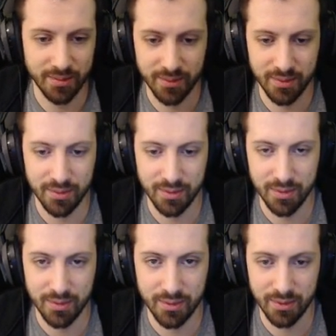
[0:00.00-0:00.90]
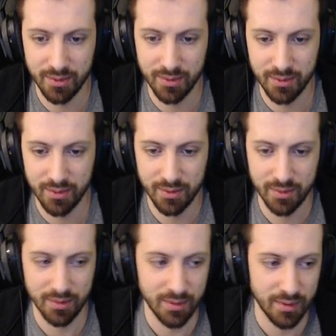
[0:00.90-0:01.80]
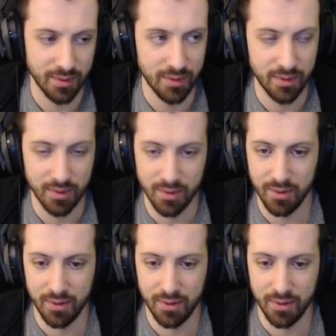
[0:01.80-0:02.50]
No one is speaking in this clip.